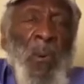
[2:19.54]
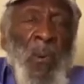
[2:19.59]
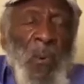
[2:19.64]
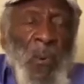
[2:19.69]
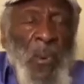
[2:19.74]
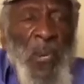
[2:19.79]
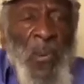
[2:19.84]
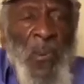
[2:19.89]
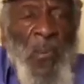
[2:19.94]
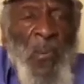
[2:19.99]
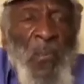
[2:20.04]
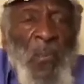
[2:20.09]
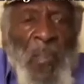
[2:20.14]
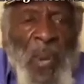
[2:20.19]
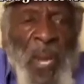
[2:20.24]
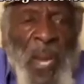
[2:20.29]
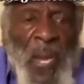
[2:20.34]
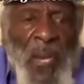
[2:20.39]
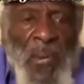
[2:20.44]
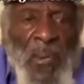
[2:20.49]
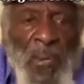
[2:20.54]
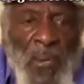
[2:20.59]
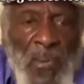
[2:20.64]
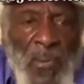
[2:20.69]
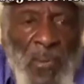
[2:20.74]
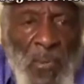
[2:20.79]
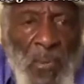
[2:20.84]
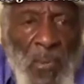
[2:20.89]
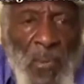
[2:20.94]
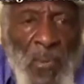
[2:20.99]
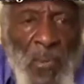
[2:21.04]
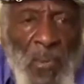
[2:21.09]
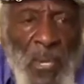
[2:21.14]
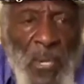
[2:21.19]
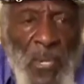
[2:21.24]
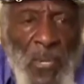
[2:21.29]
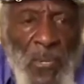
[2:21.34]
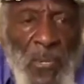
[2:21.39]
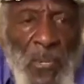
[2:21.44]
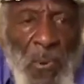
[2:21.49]
Oh, the patents
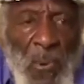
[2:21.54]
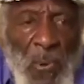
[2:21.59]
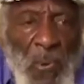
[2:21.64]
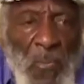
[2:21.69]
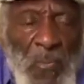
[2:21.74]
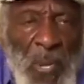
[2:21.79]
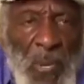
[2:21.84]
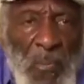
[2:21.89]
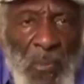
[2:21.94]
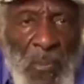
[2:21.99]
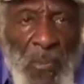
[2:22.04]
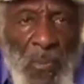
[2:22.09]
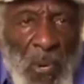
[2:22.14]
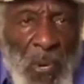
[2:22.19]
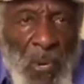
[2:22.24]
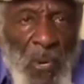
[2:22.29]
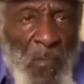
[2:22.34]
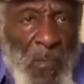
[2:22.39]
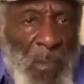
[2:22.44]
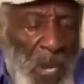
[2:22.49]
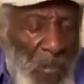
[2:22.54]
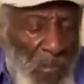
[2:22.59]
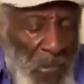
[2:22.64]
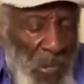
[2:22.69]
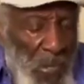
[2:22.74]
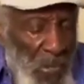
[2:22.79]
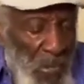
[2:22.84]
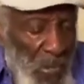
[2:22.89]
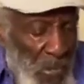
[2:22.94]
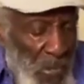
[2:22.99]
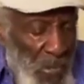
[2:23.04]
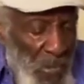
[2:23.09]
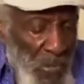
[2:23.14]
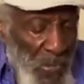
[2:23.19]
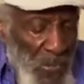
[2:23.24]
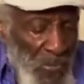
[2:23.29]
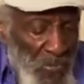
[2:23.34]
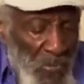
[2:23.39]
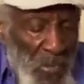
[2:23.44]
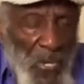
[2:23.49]
was you heard people talk about they're gonna
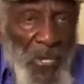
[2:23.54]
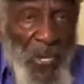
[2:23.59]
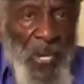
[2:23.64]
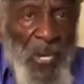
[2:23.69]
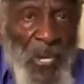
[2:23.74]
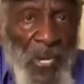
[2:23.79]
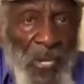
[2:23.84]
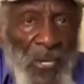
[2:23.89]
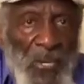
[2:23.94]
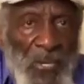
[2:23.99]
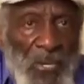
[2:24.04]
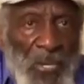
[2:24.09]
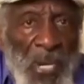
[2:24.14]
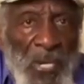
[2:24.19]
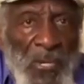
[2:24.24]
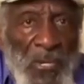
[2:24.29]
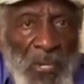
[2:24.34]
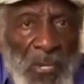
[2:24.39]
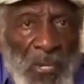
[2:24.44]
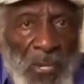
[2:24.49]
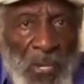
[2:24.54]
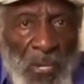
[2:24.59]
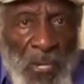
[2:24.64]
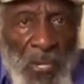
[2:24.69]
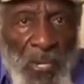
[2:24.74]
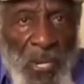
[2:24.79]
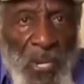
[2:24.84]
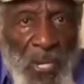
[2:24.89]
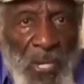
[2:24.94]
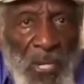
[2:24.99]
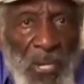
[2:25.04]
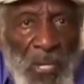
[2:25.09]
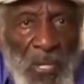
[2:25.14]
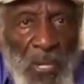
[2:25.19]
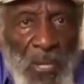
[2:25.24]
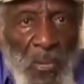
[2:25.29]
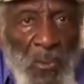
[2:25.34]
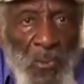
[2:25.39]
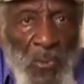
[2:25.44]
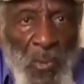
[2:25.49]
one day inject you and can
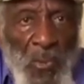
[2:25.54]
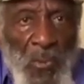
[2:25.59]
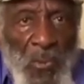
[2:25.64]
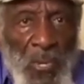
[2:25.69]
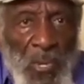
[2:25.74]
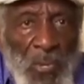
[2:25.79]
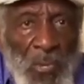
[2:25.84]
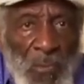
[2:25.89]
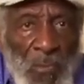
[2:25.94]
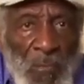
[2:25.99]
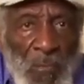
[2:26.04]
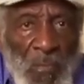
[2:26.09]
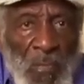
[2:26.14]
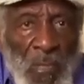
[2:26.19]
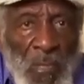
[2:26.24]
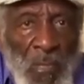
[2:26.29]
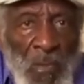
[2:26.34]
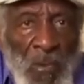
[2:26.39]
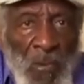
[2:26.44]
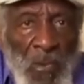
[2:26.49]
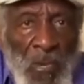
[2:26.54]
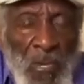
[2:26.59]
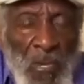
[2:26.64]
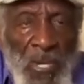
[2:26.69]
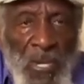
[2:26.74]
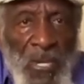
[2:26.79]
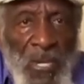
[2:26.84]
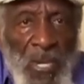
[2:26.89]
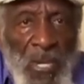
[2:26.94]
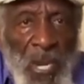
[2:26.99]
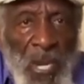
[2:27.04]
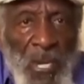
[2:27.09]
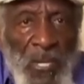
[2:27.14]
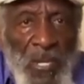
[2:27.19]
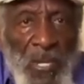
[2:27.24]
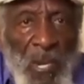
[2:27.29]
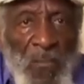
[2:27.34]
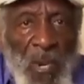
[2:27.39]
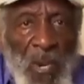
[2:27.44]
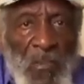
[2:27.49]
control you. Well, these guys
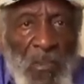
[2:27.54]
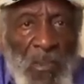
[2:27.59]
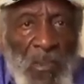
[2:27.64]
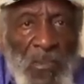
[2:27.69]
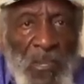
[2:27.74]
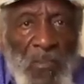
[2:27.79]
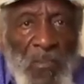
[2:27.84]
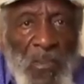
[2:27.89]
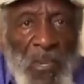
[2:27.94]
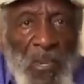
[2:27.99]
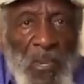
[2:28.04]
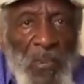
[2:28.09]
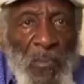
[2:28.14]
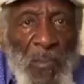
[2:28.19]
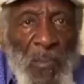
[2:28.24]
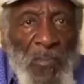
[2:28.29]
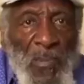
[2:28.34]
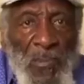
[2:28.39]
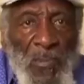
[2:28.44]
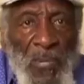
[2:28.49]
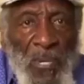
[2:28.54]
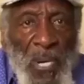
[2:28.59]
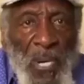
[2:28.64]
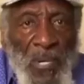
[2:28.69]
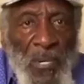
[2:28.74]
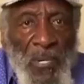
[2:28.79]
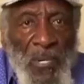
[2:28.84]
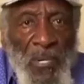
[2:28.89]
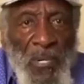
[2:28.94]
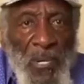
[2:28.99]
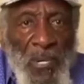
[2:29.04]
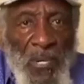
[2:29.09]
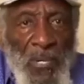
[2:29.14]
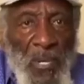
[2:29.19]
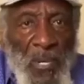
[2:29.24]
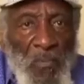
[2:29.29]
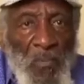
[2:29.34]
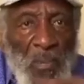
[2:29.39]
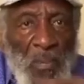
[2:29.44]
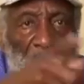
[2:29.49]
come up with something they don't have to do. Jeff, they
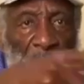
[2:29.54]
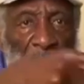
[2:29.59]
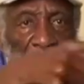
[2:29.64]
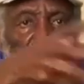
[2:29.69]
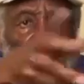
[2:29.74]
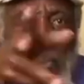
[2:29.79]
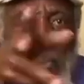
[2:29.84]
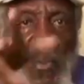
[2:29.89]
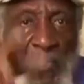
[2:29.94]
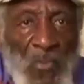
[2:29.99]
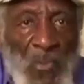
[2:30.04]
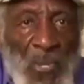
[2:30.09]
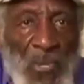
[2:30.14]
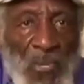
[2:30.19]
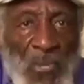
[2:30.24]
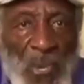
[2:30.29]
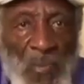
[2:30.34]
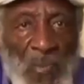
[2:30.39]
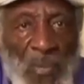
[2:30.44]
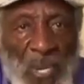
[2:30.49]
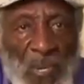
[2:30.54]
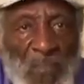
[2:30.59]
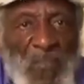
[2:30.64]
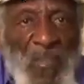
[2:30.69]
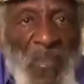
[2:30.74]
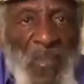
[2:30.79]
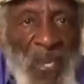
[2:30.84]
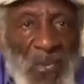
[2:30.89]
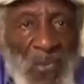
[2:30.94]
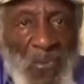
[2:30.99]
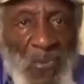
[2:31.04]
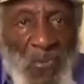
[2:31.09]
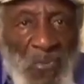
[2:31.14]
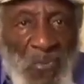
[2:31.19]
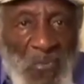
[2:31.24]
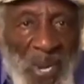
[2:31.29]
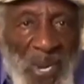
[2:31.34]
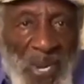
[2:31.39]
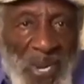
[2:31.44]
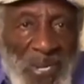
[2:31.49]
just put in this room and you come in and you
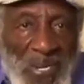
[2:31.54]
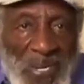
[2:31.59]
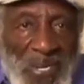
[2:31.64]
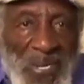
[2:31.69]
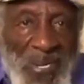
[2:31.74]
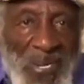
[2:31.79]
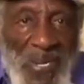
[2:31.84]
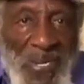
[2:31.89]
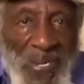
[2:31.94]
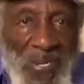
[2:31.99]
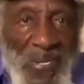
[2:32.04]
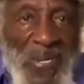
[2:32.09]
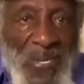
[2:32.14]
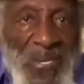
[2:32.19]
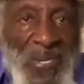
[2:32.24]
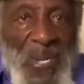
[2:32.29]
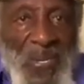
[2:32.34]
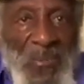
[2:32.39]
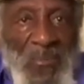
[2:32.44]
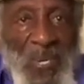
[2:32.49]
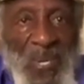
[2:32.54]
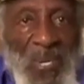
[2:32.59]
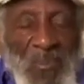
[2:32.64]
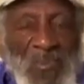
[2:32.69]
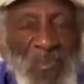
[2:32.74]
smell it. That's that's what they were